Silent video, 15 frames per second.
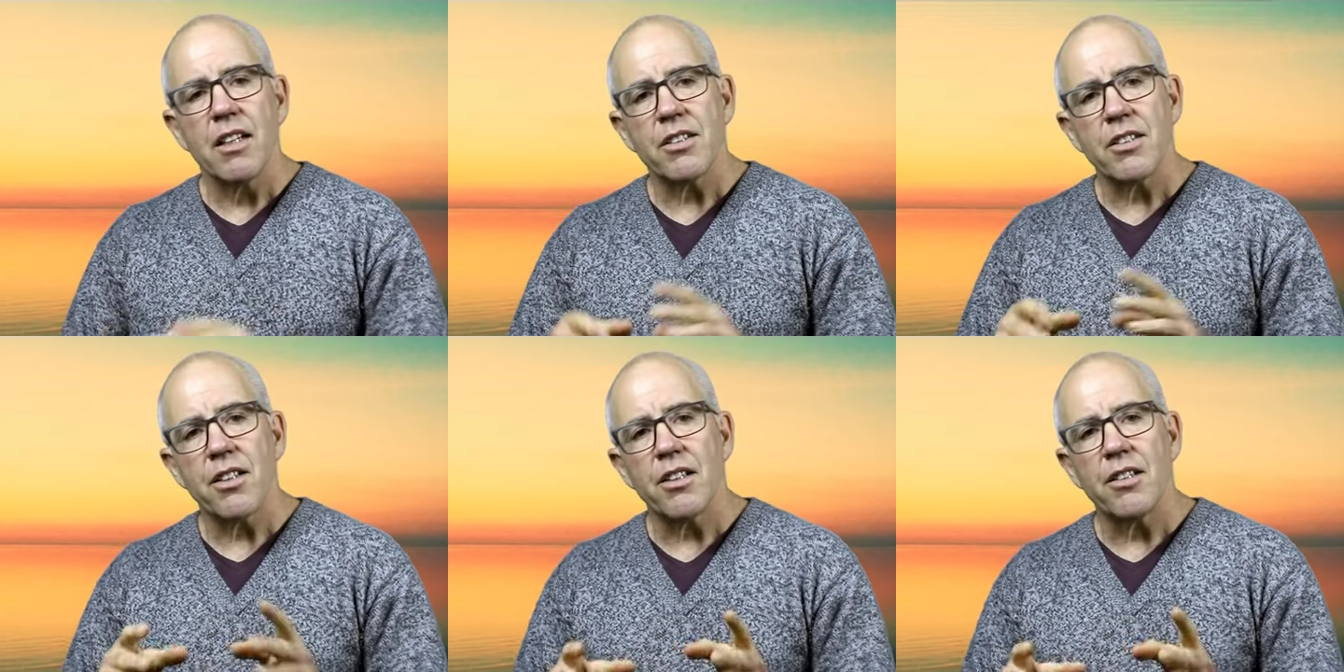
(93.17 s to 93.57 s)

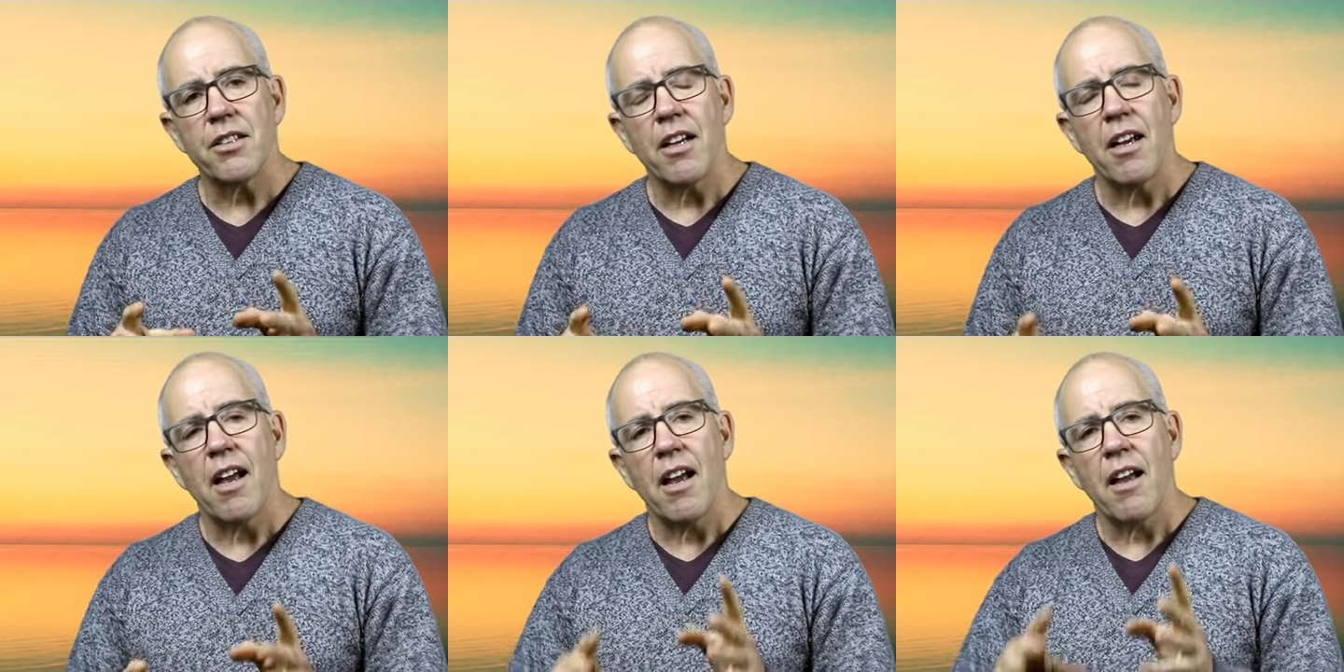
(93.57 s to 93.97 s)
So
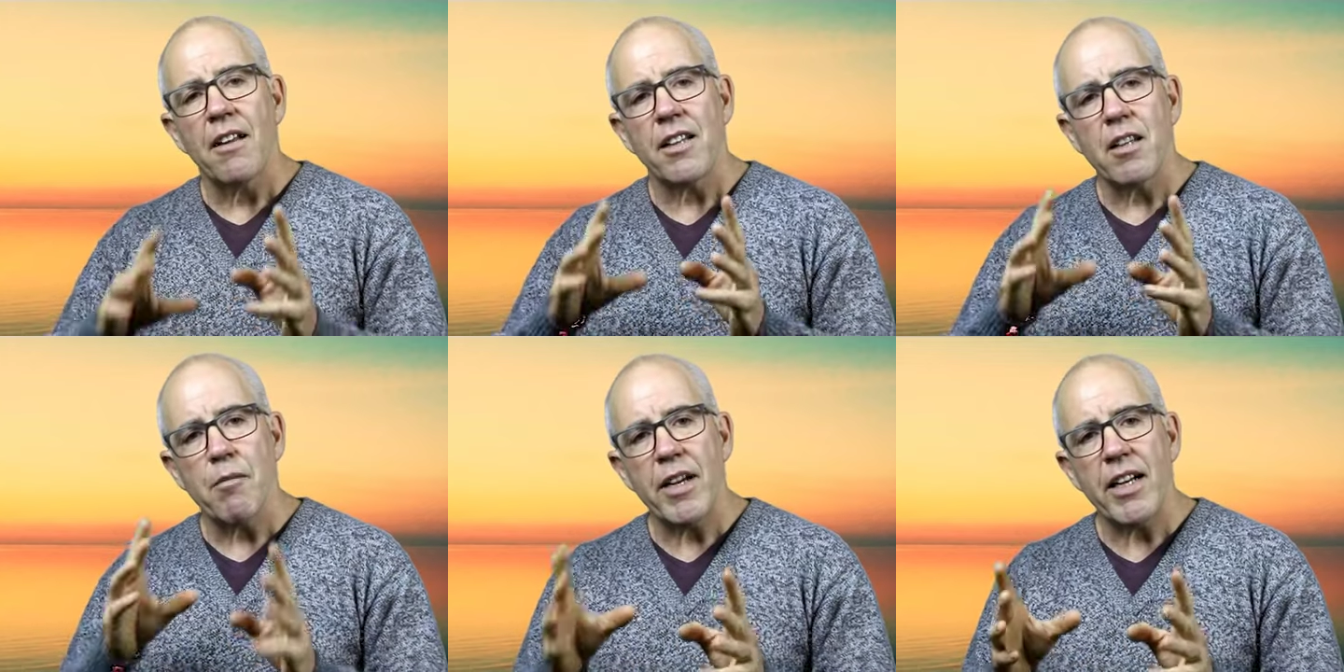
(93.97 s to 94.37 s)

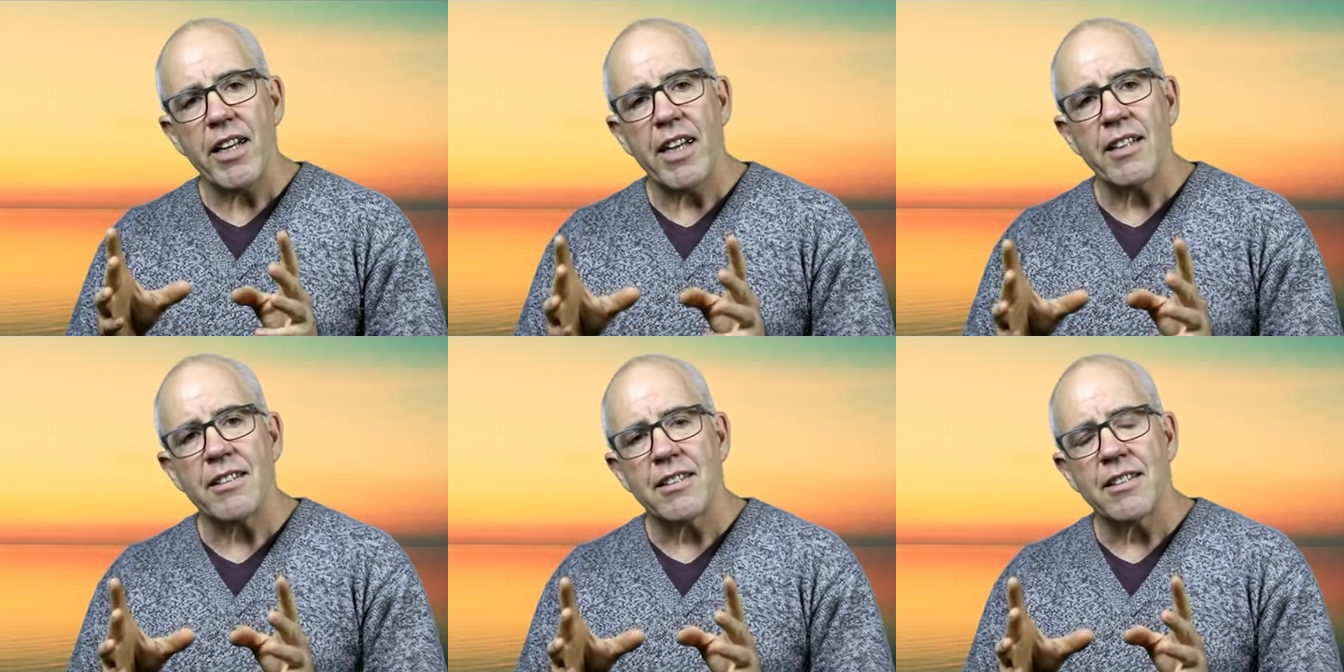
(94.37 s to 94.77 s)
the
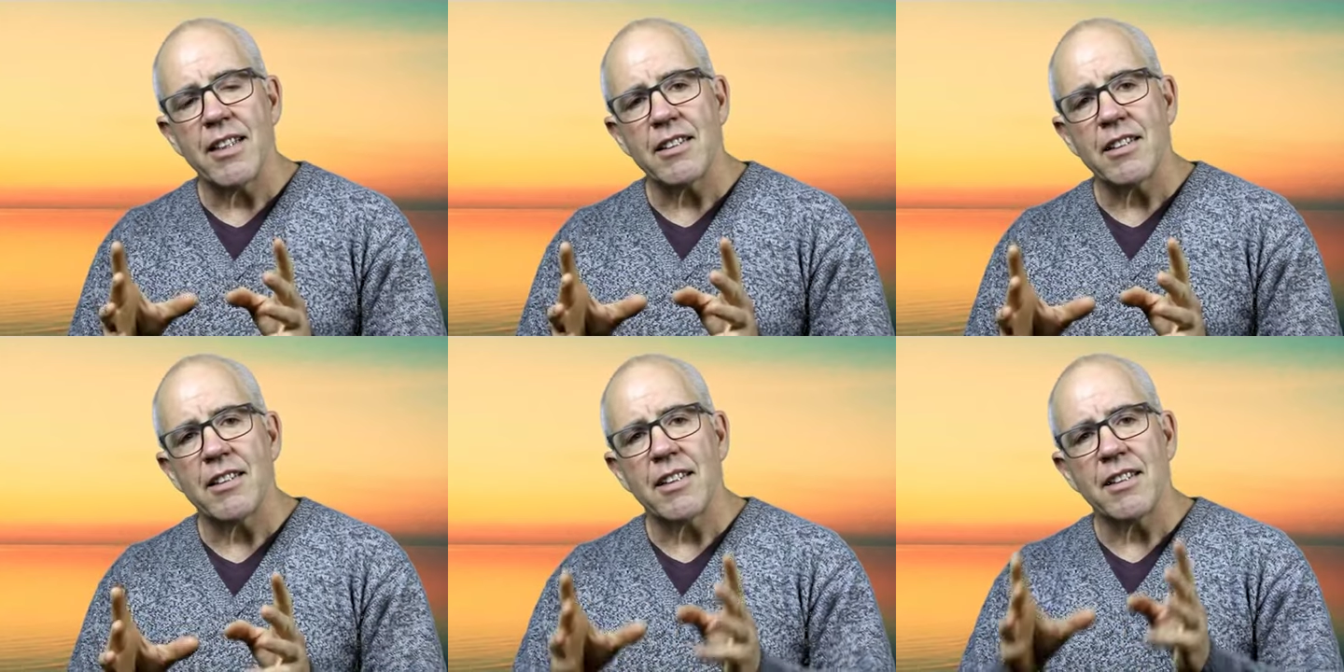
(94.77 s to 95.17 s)
mediation
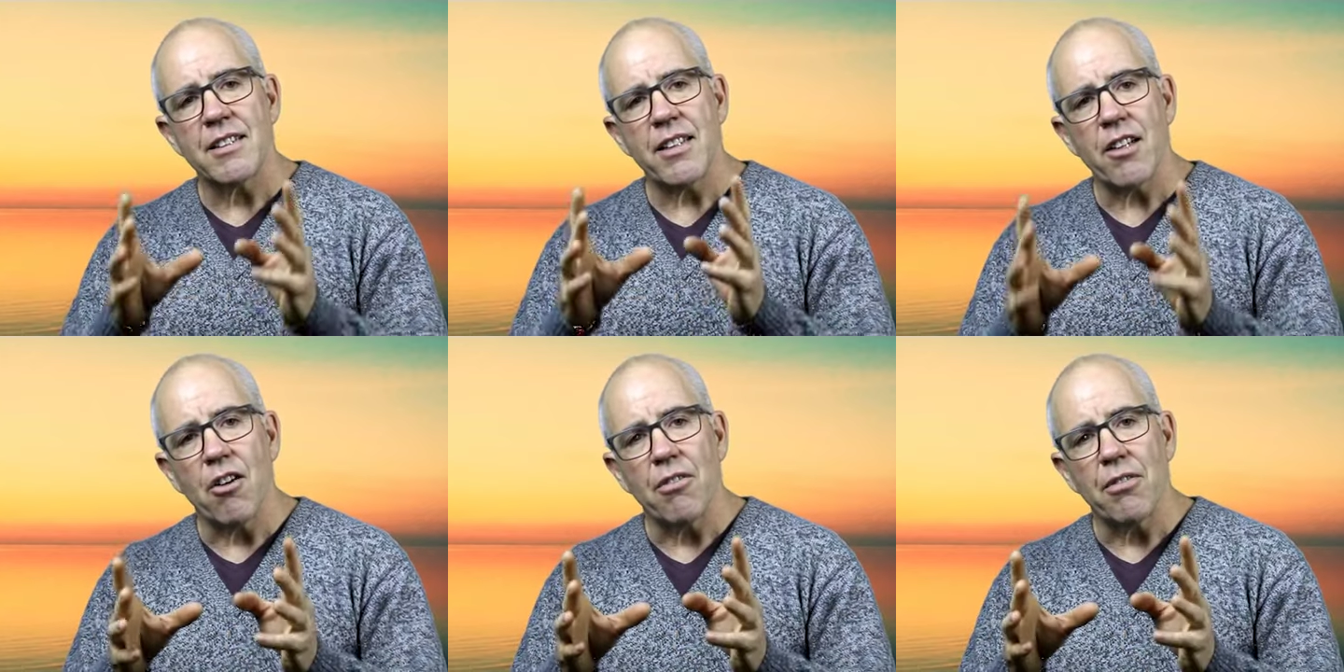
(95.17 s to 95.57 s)
session
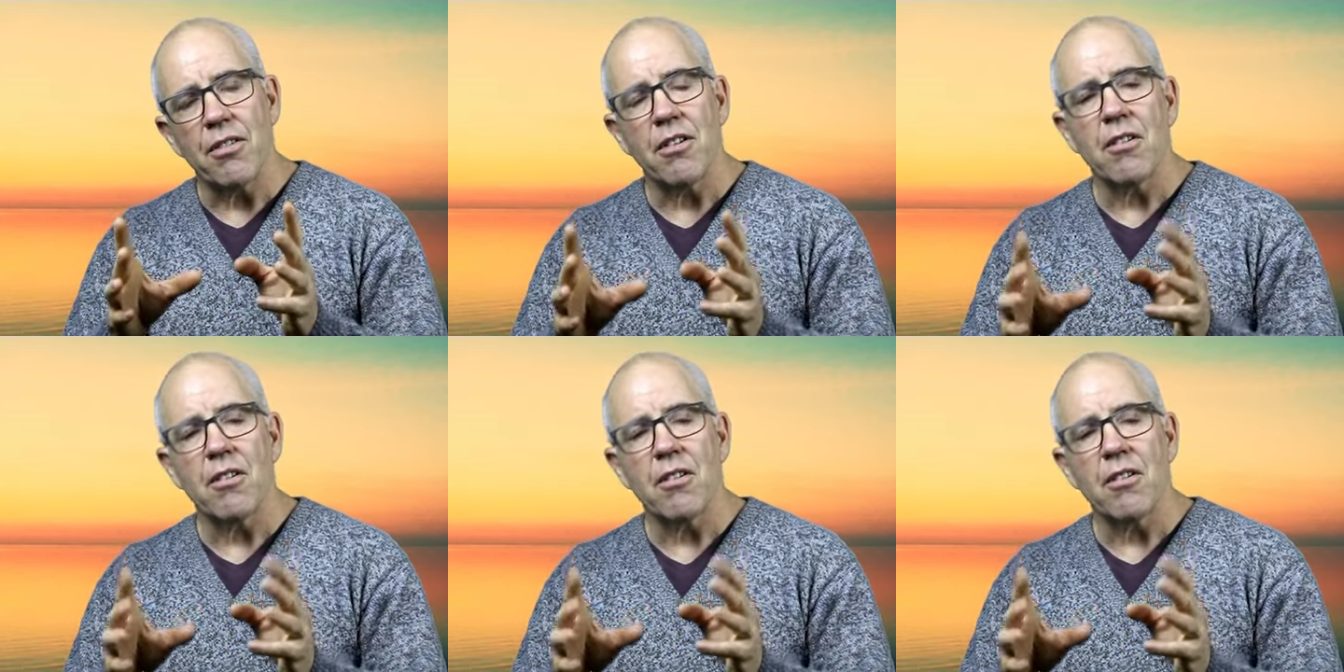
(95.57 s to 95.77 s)
itself,